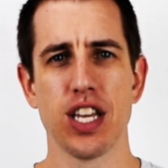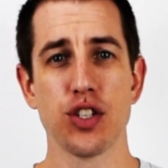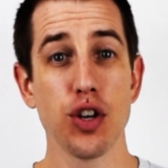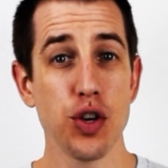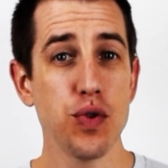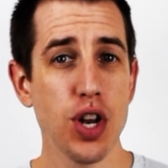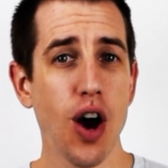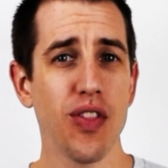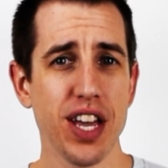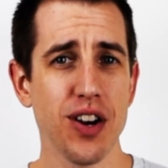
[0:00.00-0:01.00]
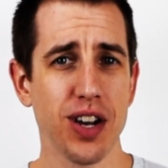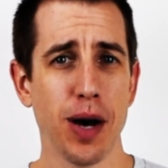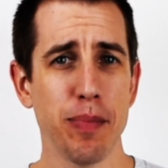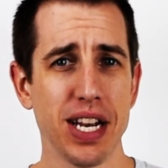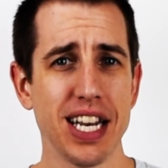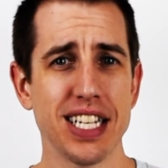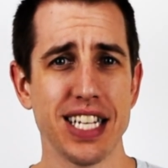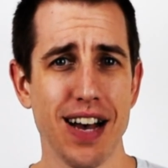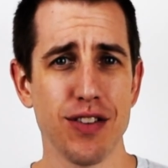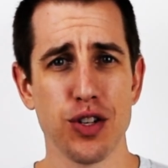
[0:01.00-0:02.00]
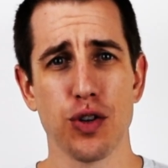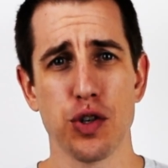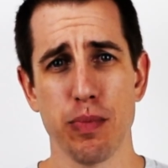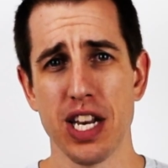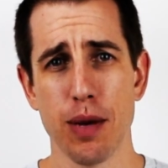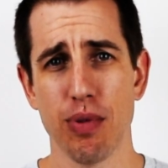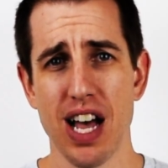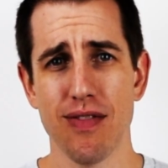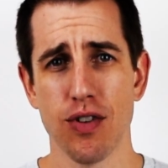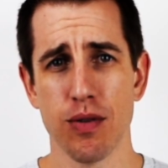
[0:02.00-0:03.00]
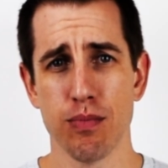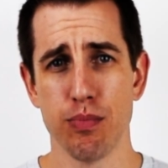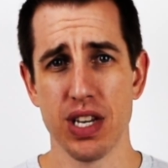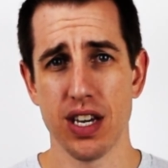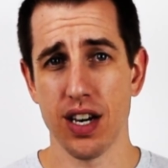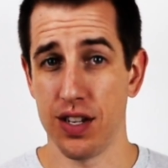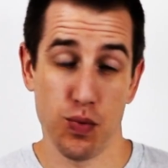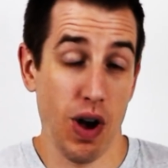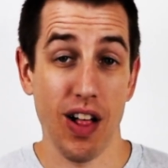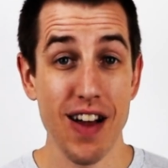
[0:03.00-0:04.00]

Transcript: So you know that your company needs to have a social media platform because, well,